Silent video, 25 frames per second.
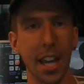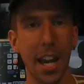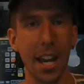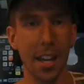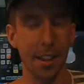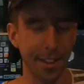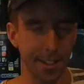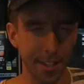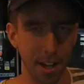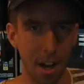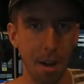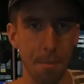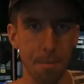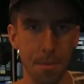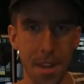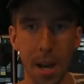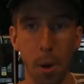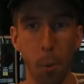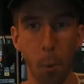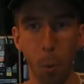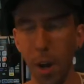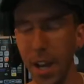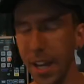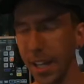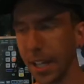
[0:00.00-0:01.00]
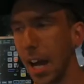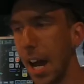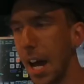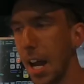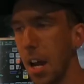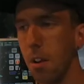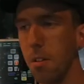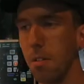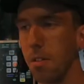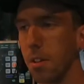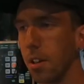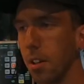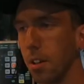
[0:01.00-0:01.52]
eighth time that week. I
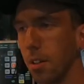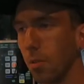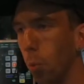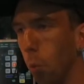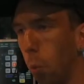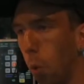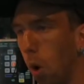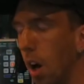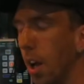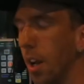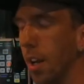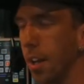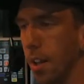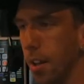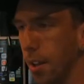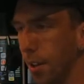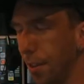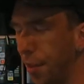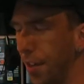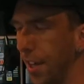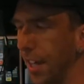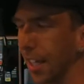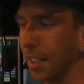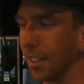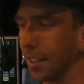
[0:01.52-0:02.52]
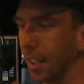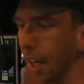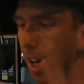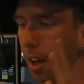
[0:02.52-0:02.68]
don't want things.